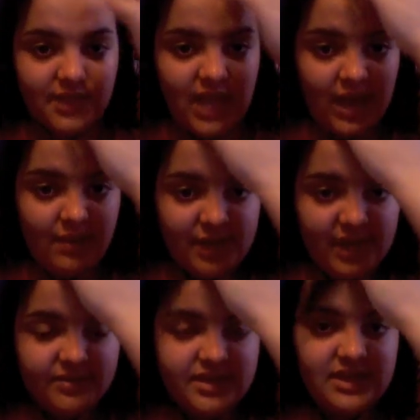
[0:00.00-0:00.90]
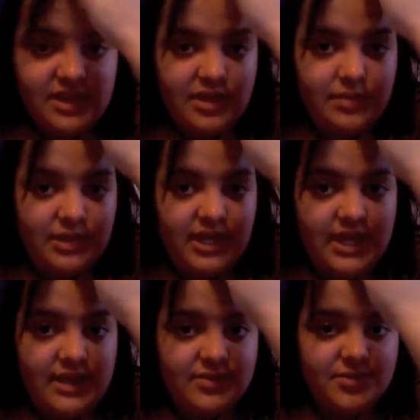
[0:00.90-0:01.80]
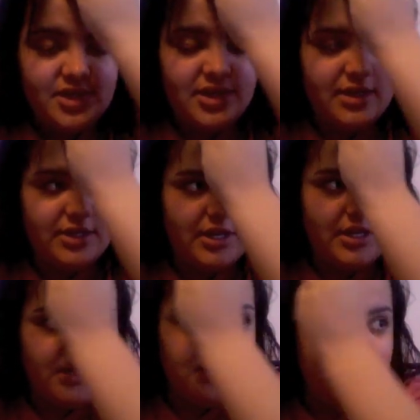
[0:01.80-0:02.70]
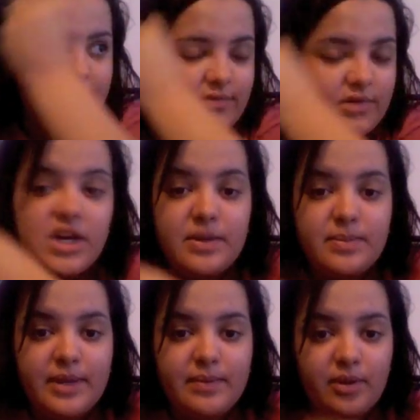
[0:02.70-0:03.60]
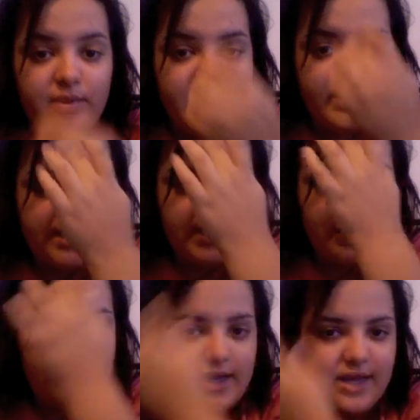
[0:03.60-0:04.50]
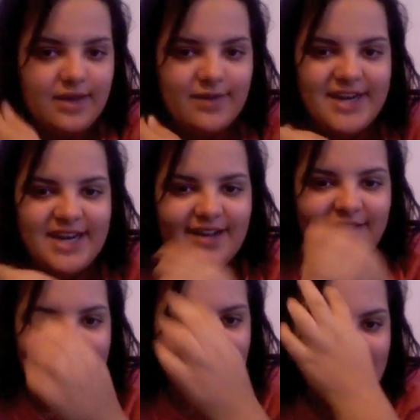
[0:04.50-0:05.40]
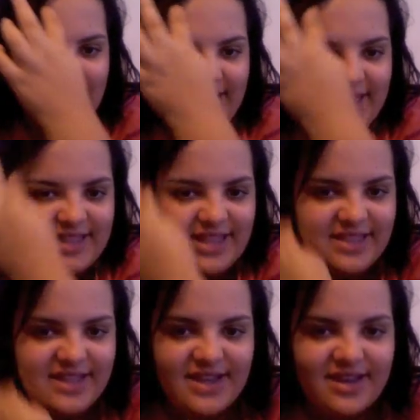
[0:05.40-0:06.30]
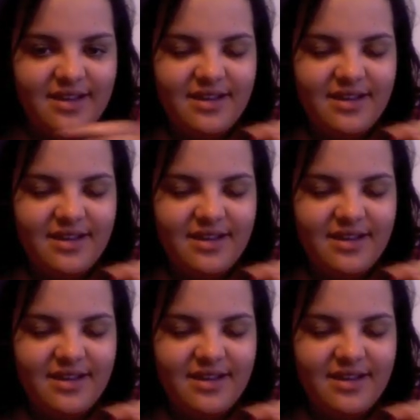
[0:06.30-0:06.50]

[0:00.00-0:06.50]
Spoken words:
I was in a good place with a good people, basically. I want to cover it. I hate that thing.